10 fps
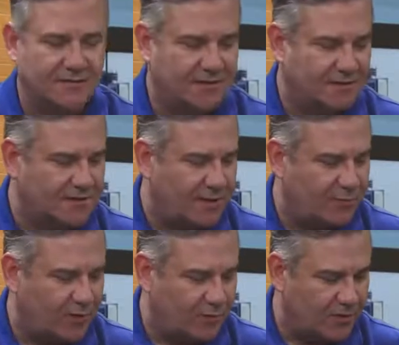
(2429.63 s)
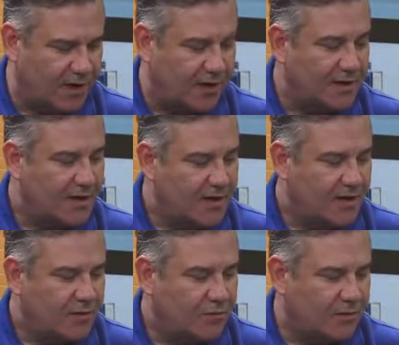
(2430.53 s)
except when we're not.
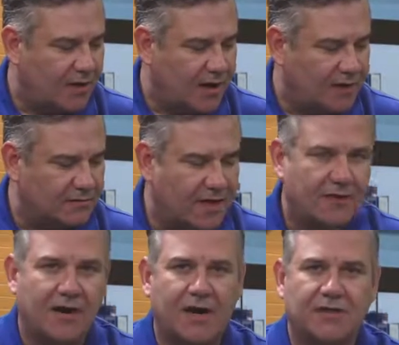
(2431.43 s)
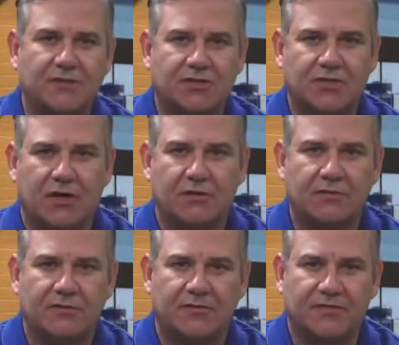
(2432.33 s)
We're uh, later on in the
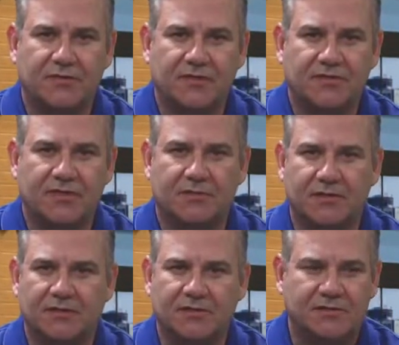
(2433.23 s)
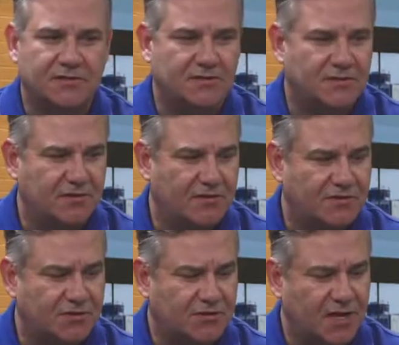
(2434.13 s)
show, if you uh, stick with us, it's your
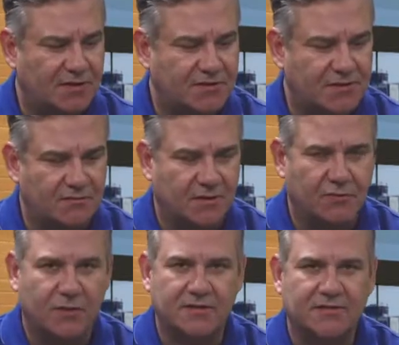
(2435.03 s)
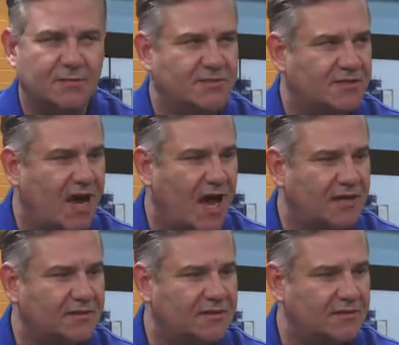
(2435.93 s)
chance to uh, win some
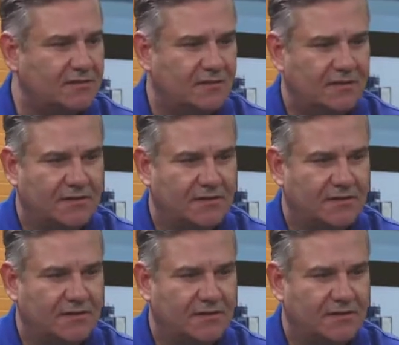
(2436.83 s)
socks. The